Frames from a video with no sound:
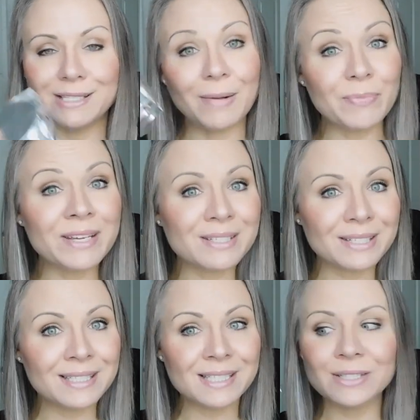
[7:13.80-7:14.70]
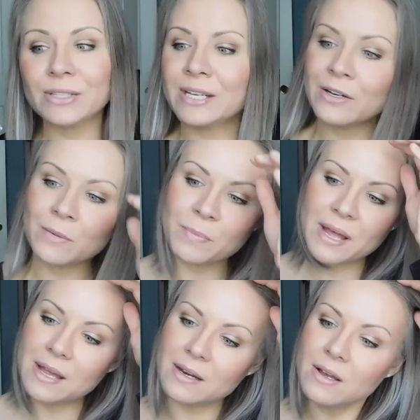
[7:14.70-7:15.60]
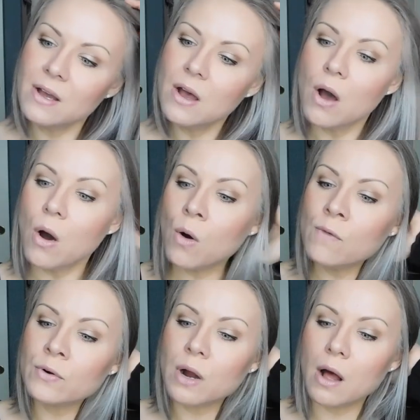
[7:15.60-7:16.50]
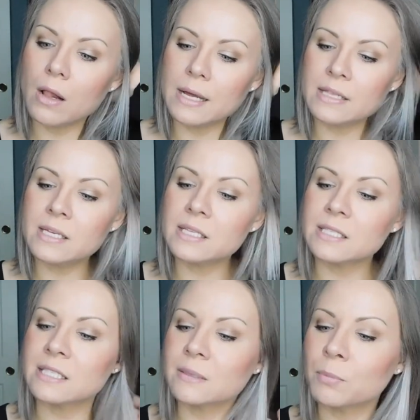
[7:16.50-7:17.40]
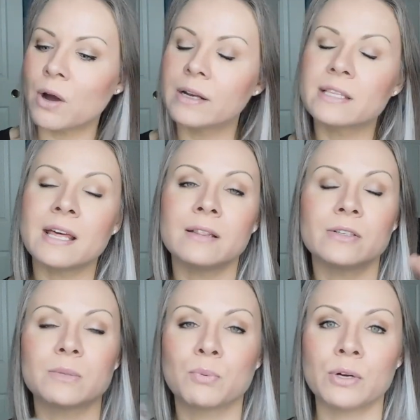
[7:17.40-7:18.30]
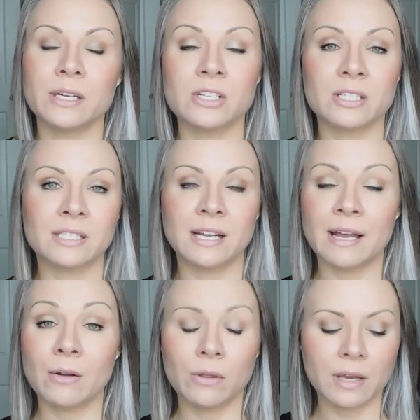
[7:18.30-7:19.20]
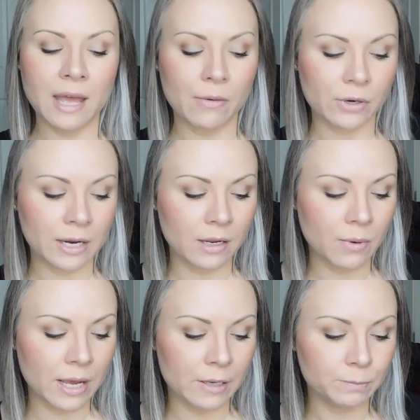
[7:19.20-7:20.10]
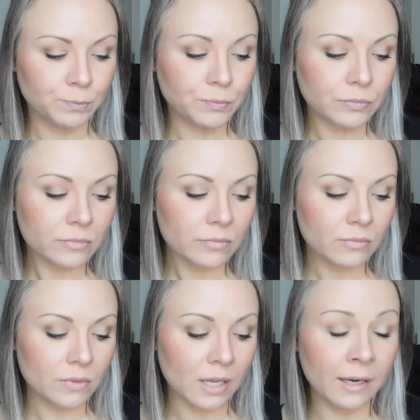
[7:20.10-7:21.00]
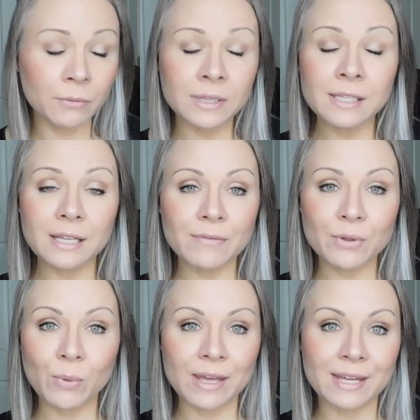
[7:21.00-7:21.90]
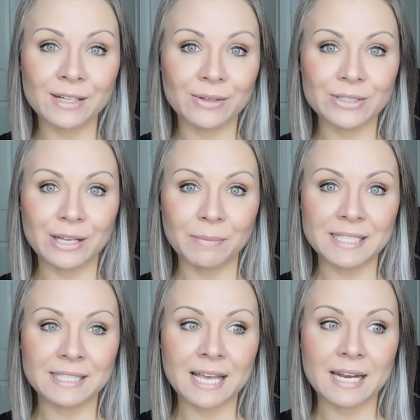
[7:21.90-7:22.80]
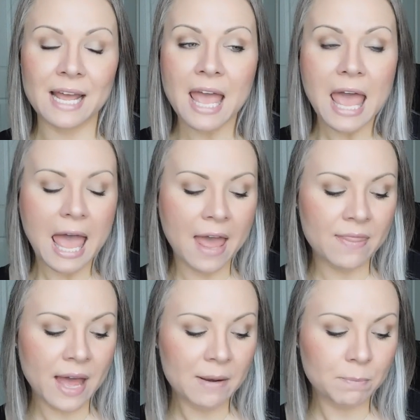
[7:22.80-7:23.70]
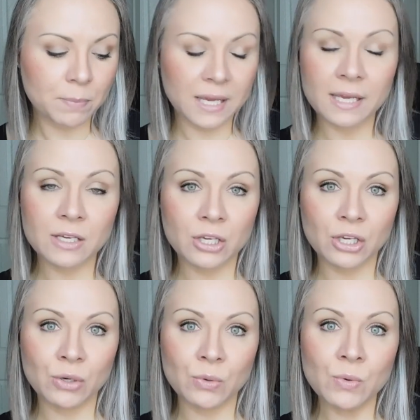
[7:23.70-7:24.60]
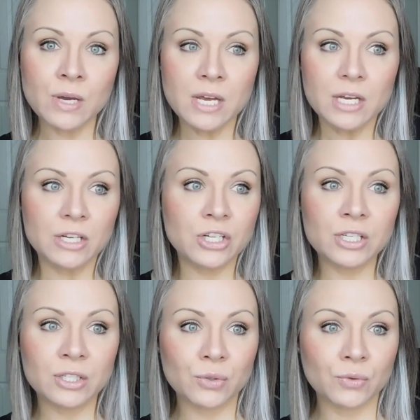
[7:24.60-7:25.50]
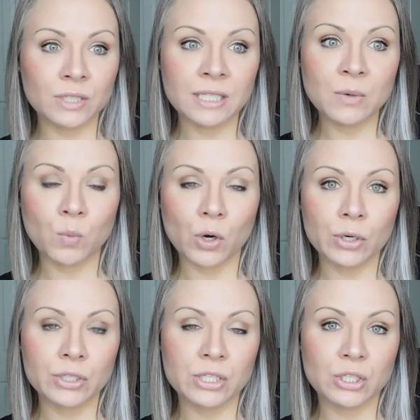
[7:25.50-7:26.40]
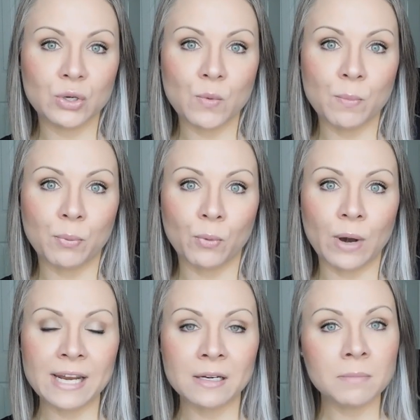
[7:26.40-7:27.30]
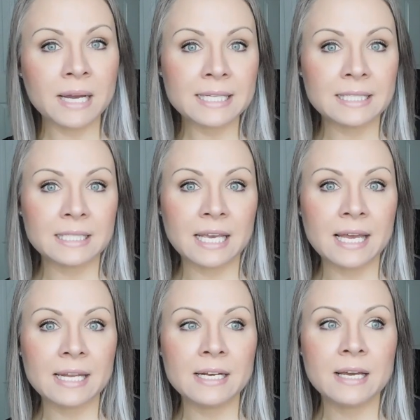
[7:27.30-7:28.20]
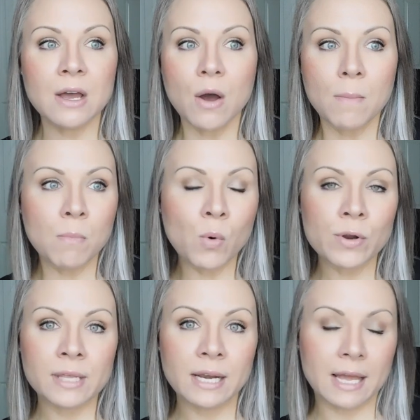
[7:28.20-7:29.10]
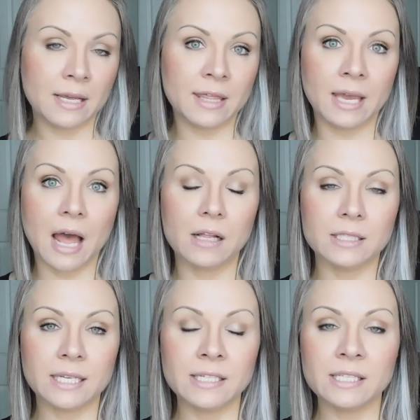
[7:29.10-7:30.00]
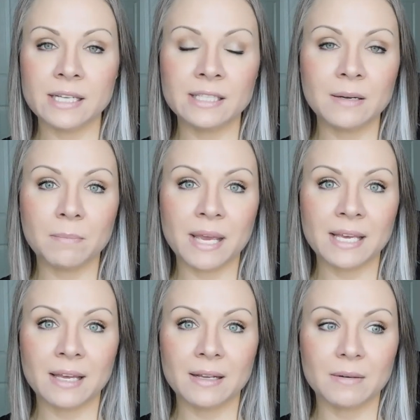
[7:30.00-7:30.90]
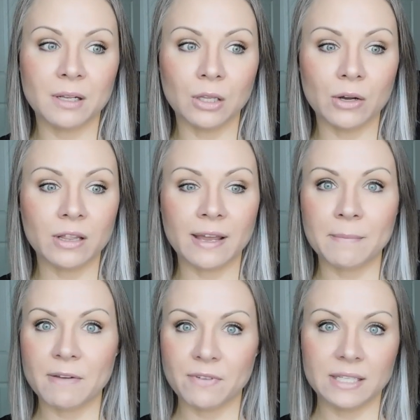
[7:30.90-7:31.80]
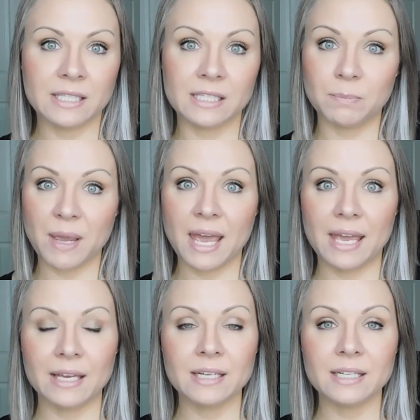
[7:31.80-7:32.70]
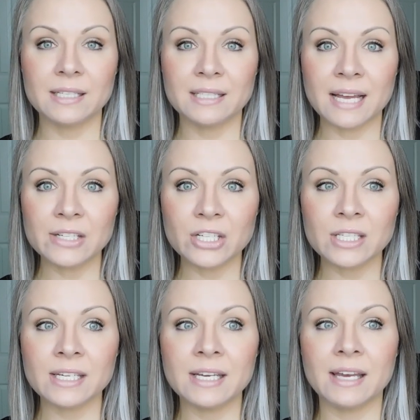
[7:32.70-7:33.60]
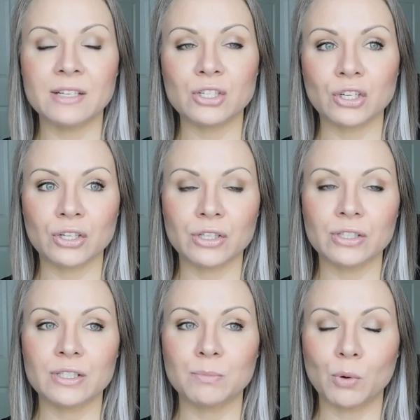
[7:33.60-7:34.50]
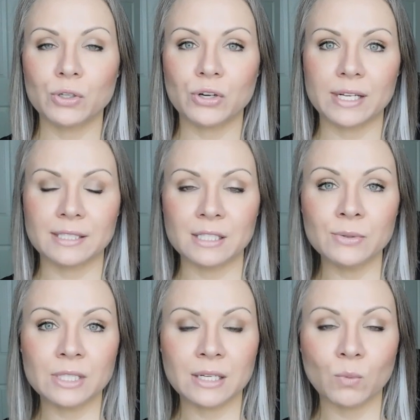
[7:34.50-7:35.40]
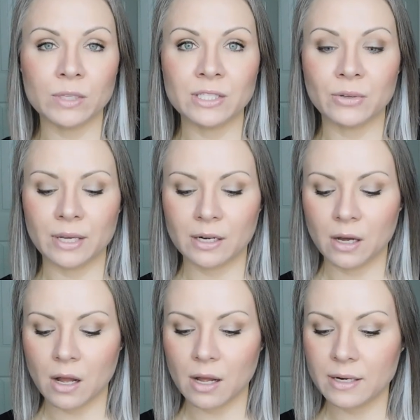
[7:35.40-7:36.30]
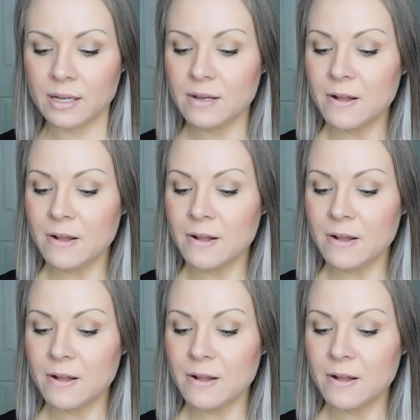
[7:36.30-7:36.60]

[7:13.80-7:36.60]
something to consider here. But overall, I think this is a product that looks pretty just sitting out on the counter anyway. And I really love the way that it looks on my skin. And that pink hue just really works to brighten my skin more than anything else. It doesn't make it look like my face is pink. Essentially, it turns more translucent once you get it on